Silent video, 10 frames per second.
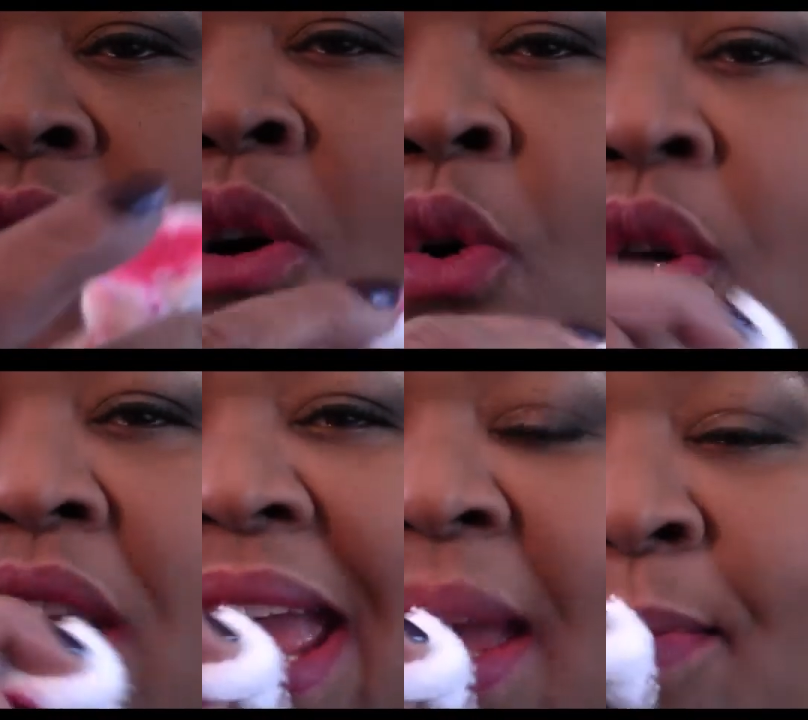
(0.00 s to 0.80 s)
or
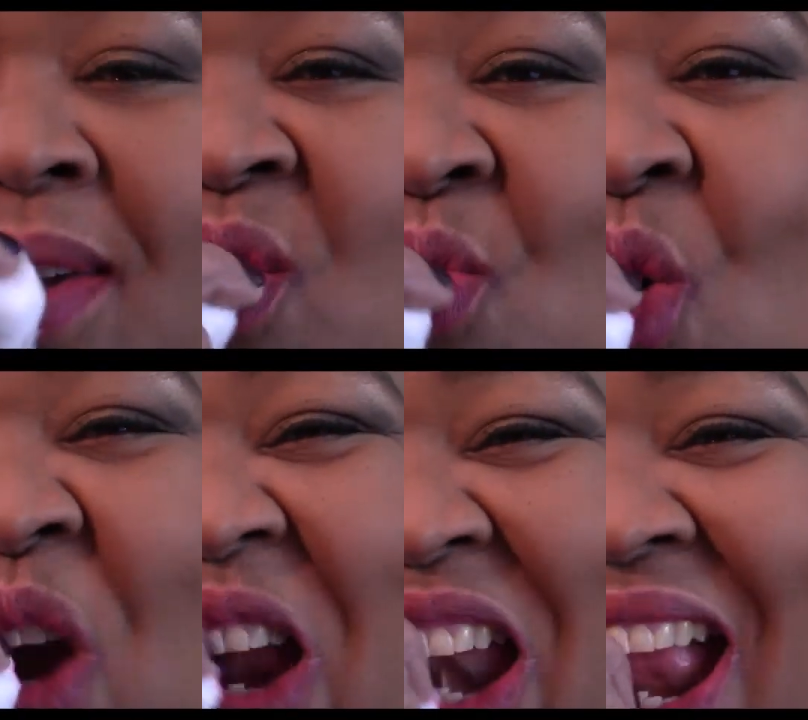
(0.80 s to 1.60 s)
they can be
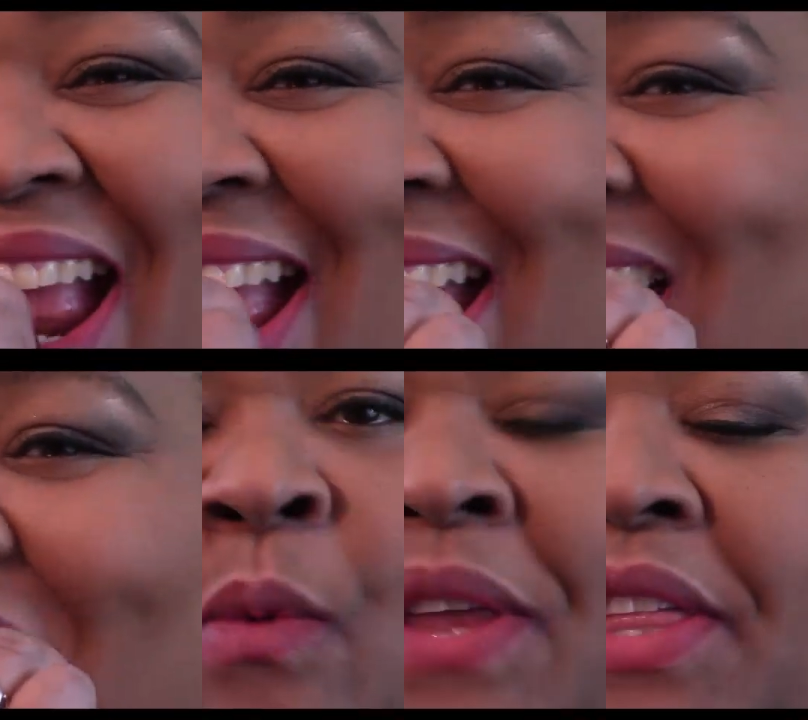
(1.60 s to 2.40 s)
worn
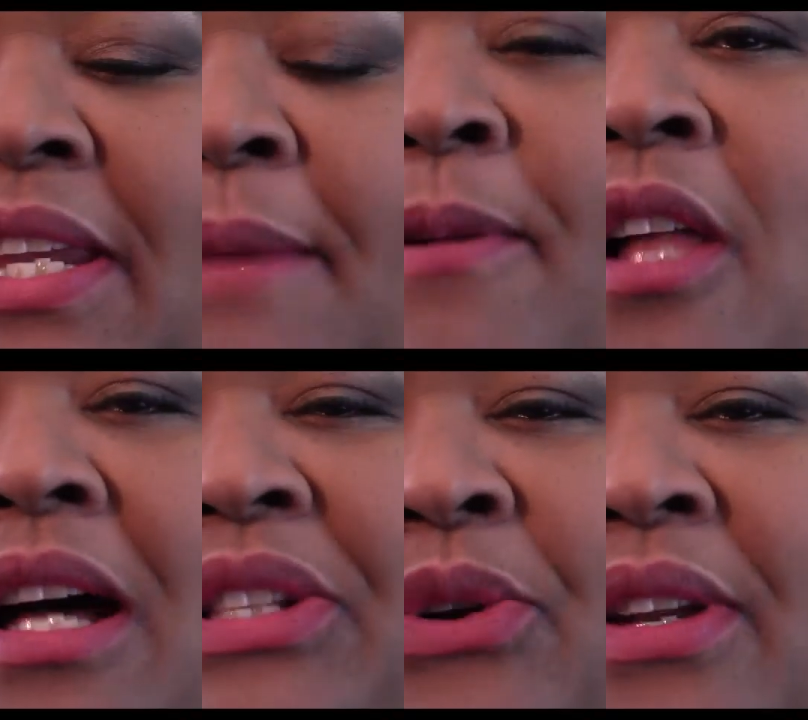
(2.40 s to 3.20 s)
with a lip
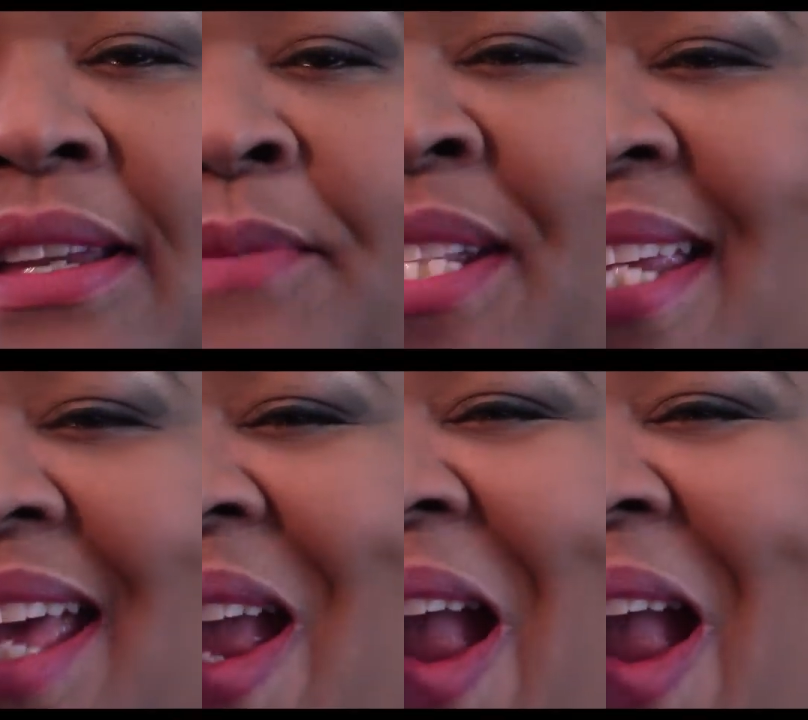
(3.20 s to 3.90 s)
gloss or a lipstick.